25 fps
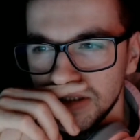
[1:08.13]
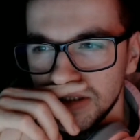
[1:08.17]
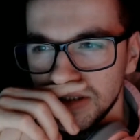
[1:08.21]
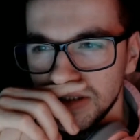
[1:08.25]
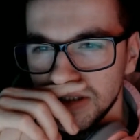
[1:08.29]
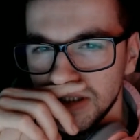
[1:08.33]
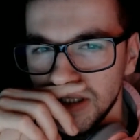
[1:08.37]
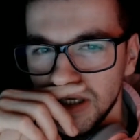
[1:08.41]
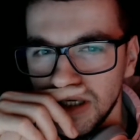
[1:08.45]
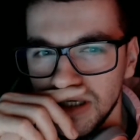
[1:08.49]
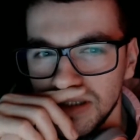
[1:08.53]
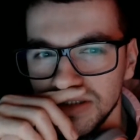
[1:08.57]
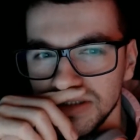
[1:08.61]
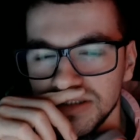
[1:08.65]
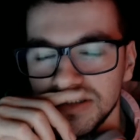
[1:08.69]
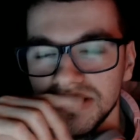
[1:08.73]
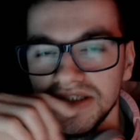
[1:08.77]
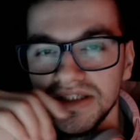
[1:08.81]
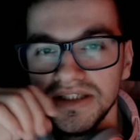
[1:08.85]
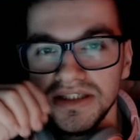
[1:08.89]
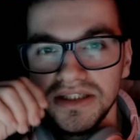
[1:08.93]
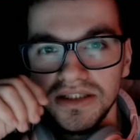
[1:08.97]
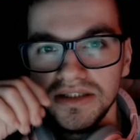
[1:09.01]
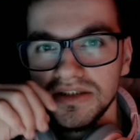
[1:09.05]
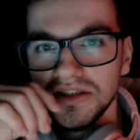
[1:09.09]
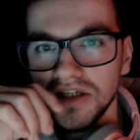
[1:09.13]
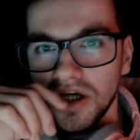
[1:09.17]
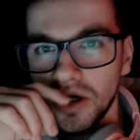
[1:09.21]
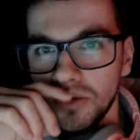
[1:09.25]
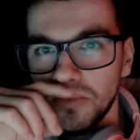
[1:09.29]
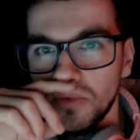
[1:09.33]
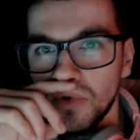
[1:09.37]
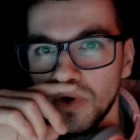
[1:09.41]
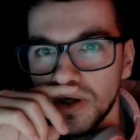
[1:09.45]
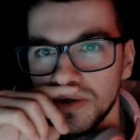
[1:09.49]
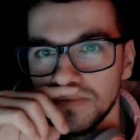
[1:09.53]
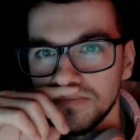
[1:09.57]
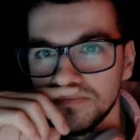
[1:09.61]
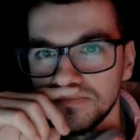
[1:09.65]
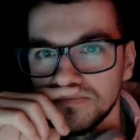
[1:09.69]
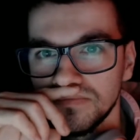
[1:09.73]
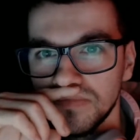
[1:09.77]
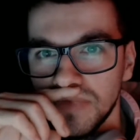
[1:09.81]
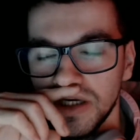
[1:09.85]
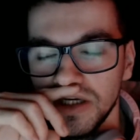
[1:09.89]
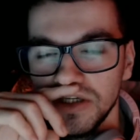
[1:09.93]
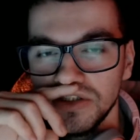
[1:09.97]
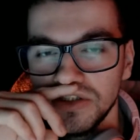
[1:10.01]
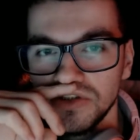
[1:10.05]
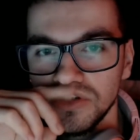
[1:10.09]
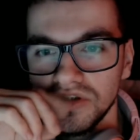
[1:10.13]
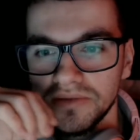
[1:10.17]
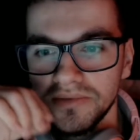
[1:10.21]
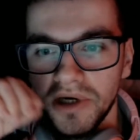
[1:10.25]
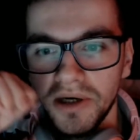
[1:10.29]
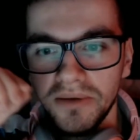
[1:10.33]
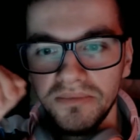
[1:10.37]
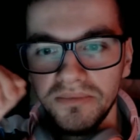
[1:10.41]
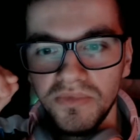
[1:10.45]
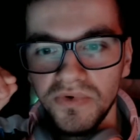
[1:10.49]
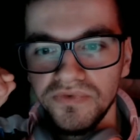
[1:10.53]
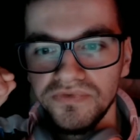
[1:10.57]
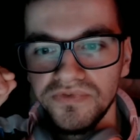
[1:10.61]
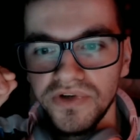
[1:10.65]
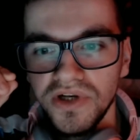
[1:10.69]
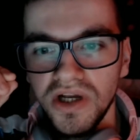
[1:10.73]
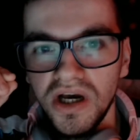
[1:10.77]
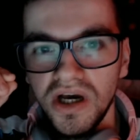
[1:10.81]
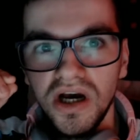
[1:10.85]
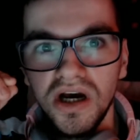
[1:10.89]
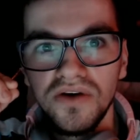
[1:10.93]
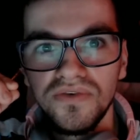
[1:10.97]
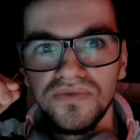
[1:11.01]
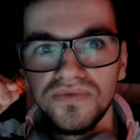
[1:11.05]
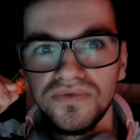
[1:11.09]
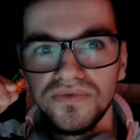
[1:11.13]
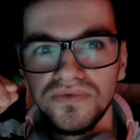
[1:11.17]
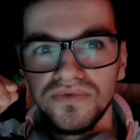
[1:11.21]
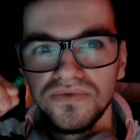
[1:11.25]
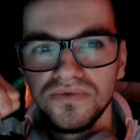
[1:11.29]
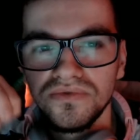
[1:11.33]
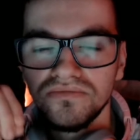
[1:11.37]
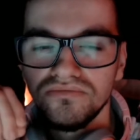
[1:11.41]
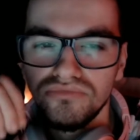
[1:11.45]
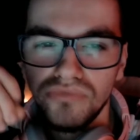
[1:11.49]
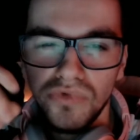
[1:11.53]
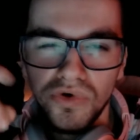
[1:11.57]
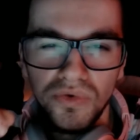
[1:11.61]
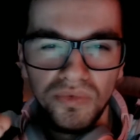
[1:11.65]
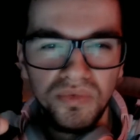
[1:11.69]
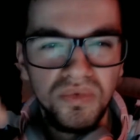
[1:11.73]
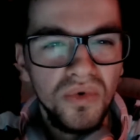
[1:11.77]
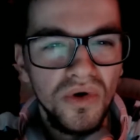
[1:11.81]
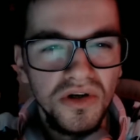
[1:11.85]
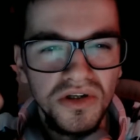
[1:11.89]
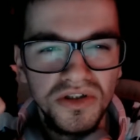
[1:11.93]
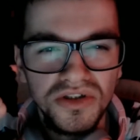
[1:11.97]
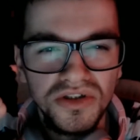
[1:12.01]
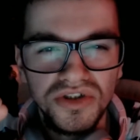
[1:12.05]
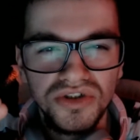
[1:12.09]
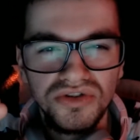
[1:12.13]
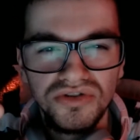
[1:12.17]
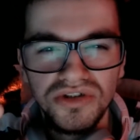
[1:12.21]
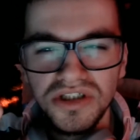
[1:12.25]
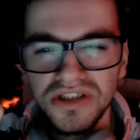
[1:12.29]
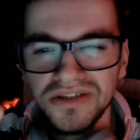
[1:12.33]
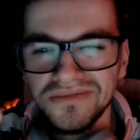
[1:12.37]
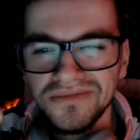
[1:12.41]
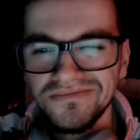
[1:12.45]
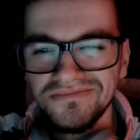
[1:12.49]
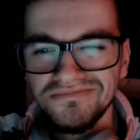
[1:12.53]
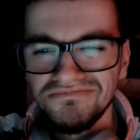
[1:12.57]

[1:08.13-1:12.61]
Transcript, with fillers: I just needed time away, and I took about a month and a half with one stream